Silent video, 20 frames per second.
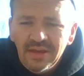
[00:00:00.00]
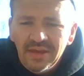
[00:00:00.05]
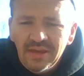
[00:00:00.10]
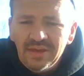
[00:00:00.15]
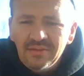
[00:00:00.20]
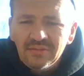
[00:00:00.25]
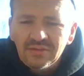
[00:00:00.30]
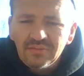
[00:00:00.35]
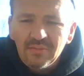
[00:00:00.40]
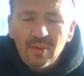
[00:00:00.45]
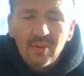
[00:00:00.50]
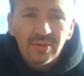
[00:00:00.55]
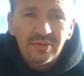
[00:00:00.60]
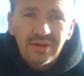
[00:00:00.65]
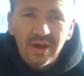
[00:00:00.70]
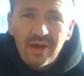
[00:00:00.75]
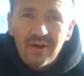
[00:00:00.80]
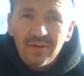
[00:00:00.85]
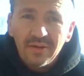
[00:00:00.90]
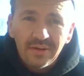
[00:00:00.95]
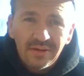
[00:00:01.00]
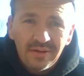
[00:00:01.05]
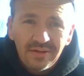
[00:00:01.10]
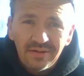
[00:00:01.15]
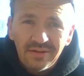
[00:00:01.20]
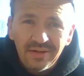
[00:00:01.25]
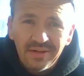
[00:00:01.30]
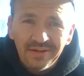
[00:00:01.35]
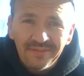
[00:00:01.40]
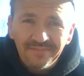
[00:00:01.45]
He was more talk
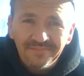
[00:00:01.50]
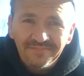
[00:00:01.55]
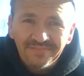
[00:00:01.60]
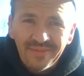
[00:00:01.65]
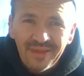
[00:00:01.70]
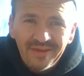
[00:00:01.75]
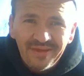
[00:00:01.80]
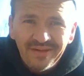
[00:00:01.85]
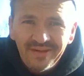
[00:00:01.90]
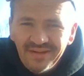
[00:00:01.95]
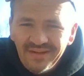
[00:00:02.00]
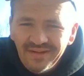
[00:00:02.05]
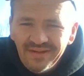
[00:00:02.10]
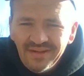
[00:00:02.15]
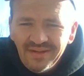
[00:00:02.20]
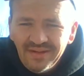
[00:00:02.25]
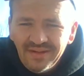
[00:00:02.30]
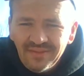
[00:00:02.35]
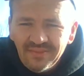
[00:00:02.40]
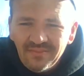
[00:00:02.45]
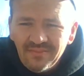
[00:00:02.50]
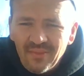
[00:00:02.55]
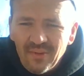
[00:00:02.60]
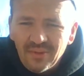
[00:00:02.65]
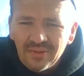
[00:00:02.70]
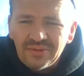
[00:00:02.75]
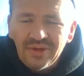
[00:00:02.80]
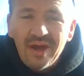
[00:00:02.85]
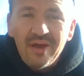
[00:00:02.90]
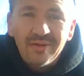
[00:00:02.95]
and uh,
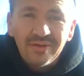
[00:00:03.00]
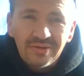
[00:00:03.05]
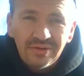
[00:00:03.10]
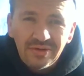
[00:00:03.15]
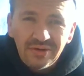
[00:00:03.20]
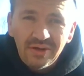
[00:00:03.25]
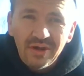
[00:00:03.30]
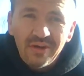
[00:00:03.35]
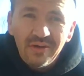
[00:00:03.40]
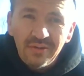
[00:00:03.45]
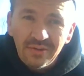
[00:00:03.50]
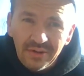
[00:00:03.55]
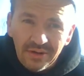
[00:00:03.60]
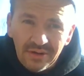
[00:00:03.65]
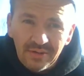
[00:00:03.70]
more talk and show than he